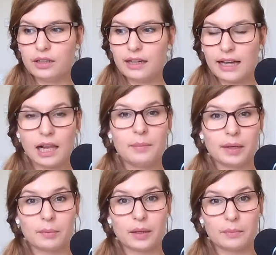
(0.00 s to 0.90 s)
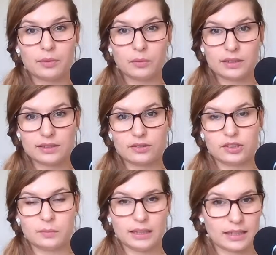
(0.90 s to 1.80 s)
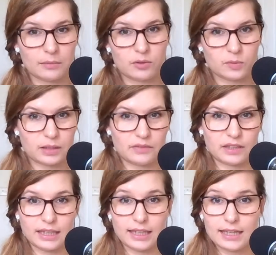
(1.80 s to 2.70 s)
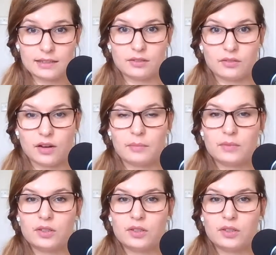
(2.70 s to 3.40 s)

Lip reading: helping people with social media, and more specifically Instagram.